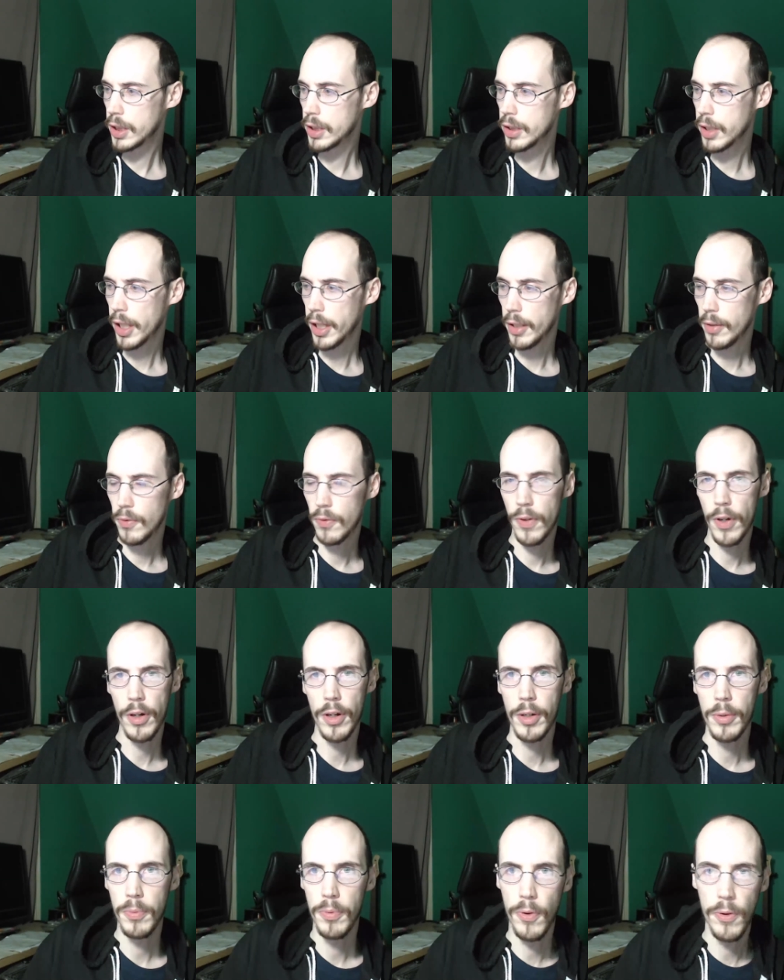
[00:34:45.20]
is like very
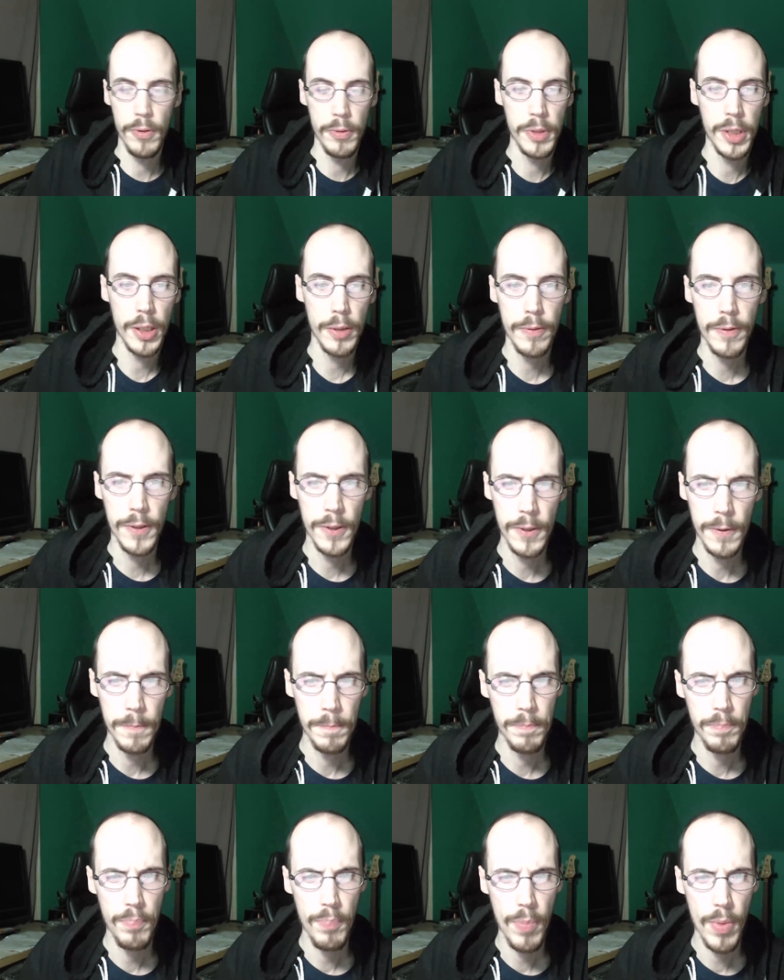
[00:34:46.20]
informative.
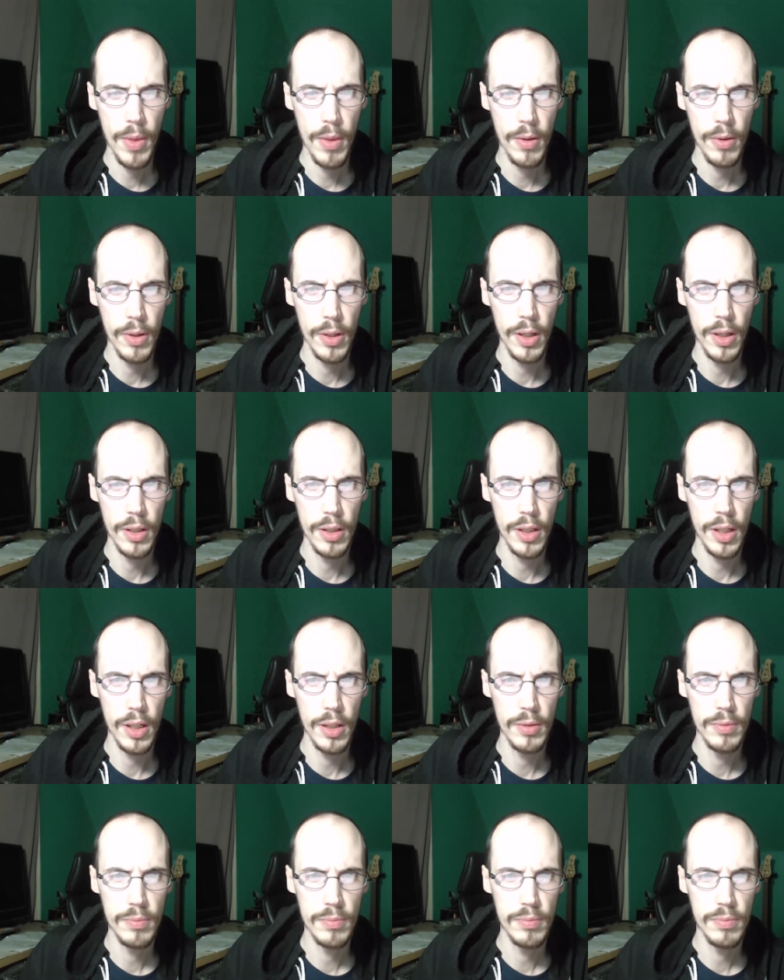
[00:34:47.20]
Got a lot.
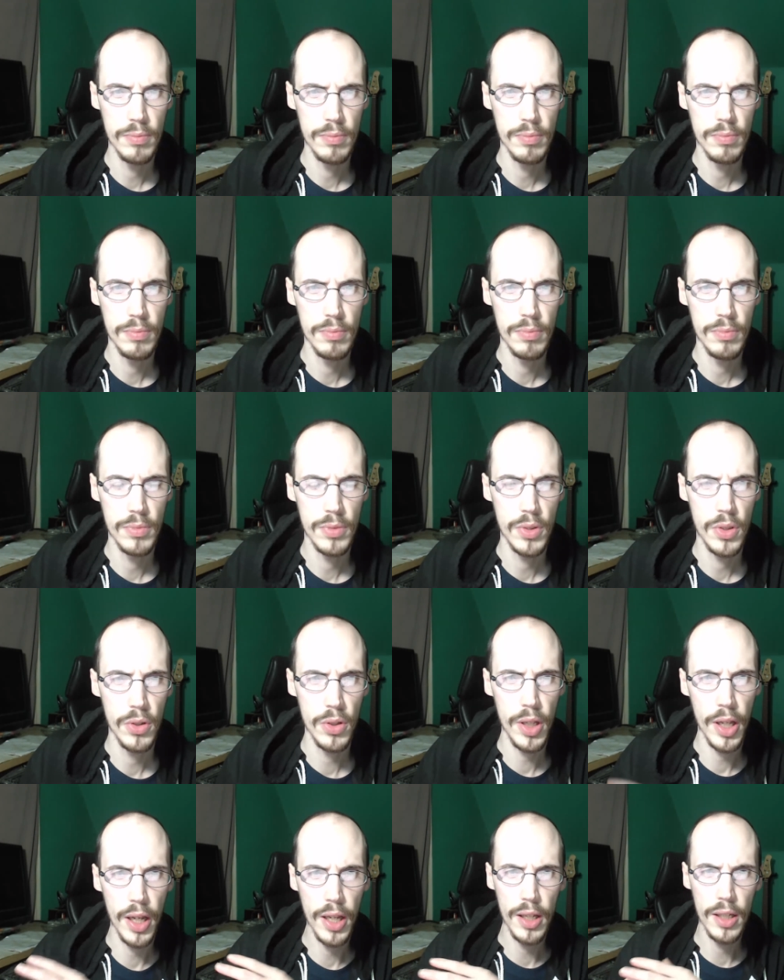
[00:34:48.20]
They're
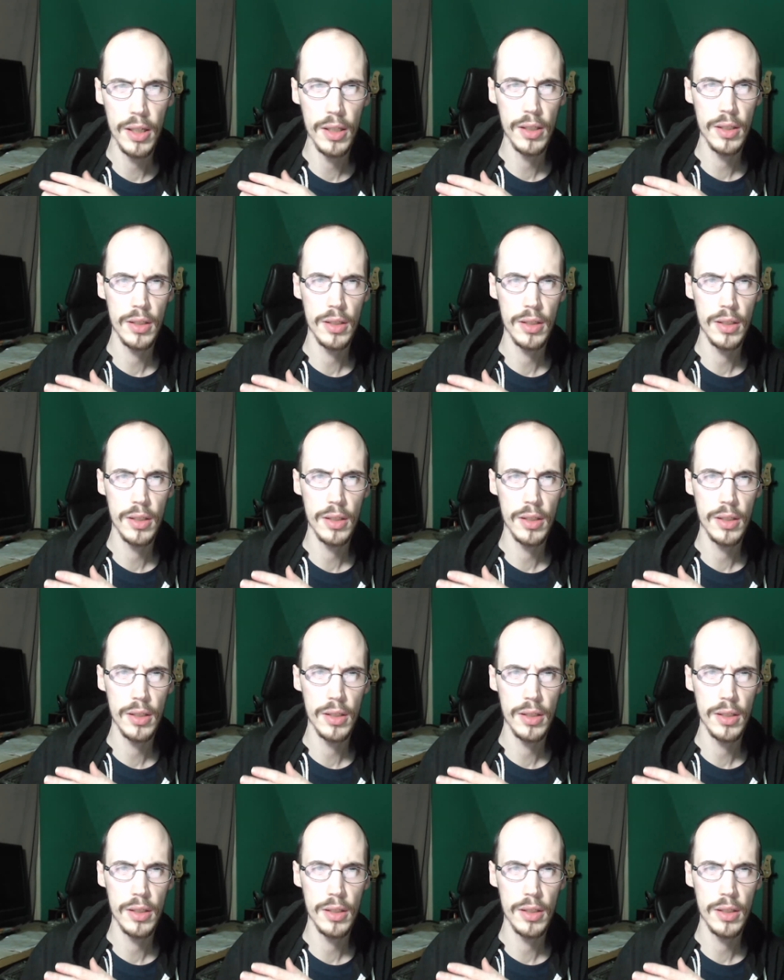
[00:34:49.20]
like